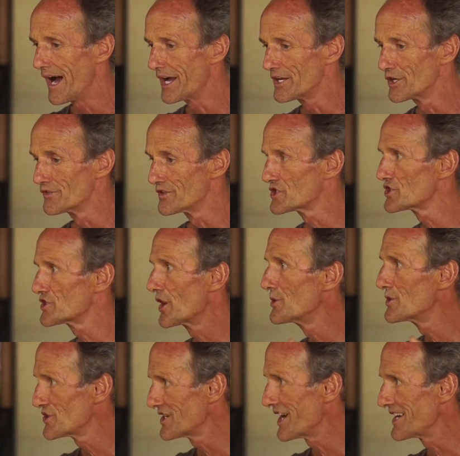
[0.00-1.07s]
and you're
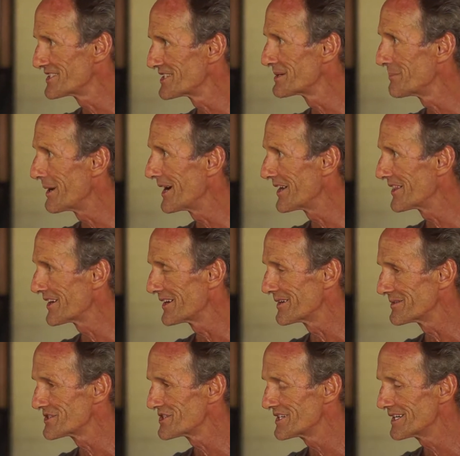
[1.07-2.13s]
associated by
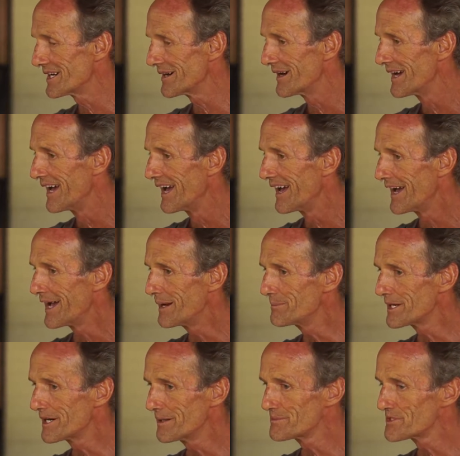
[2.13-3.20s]
those, it
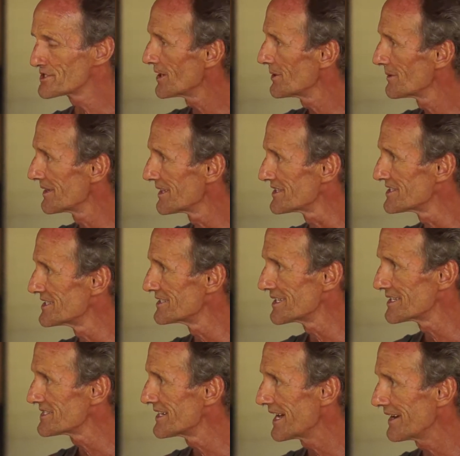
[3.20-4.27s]
becomes soulless. It
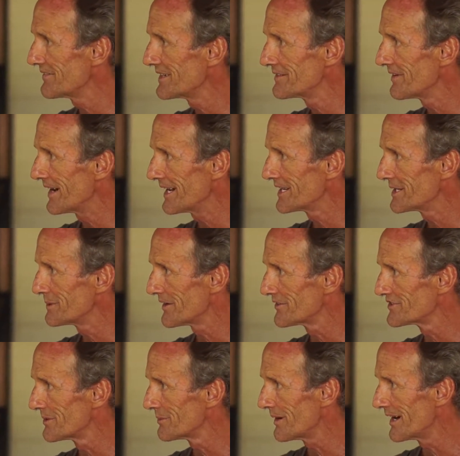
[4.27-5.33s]
doesn't have any value
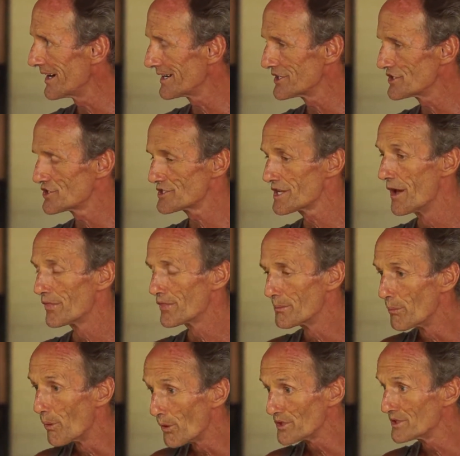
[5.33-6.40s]
after a while. It's just,
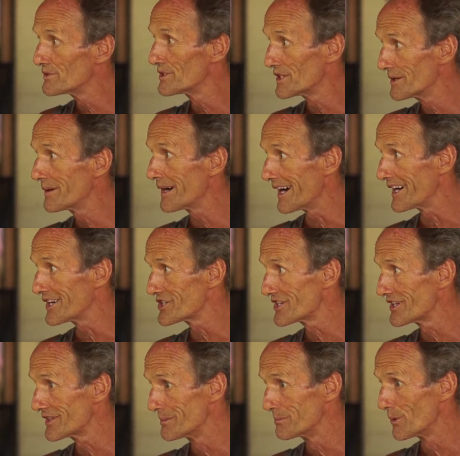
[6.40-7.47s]
the more you do it,
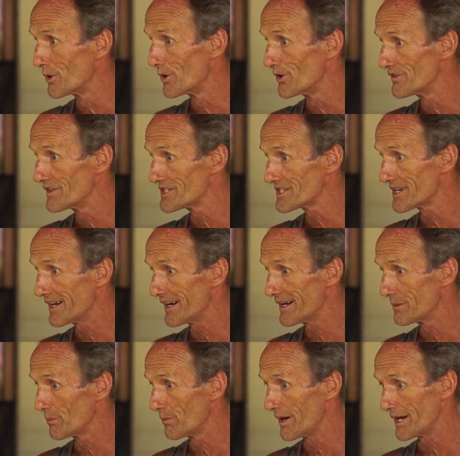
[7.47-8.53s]
actually, the more it's
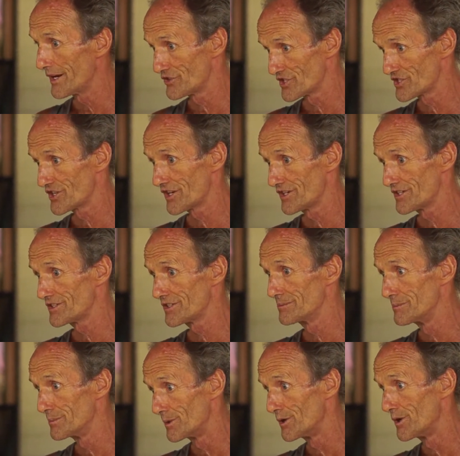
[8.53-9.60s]
like, well, I've just got to do
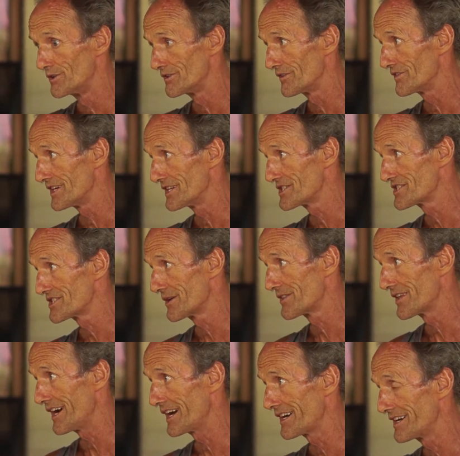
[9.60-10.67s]
more of this so
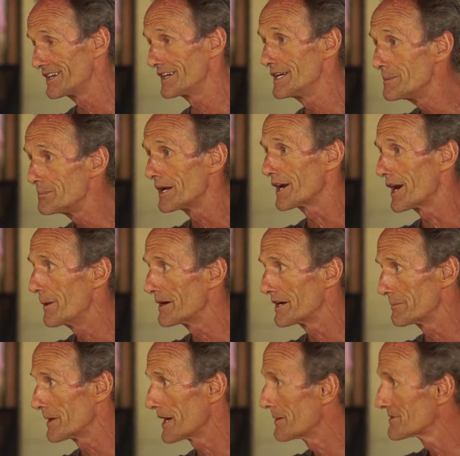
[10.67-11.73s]
that I can keep it
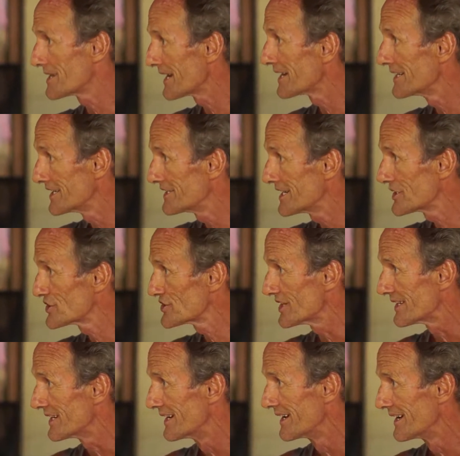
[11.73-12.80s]
going. It becomes like an
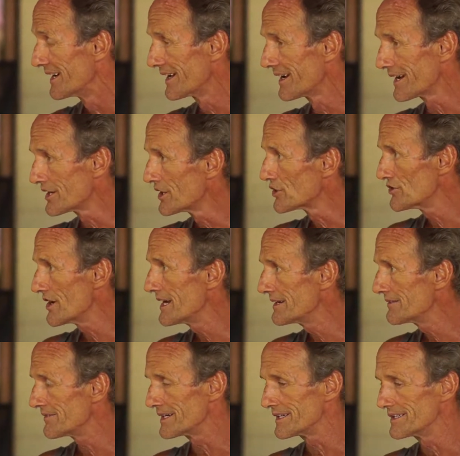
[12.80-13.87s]
addiction, like a
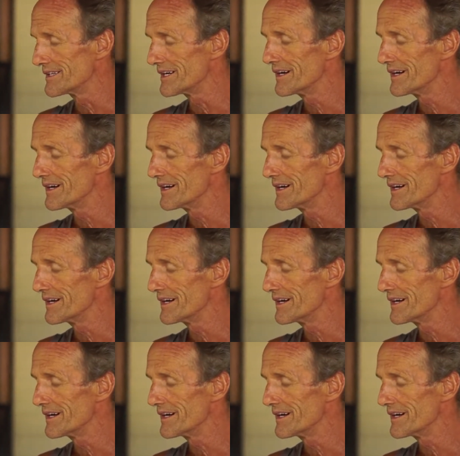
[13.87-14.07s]
craving,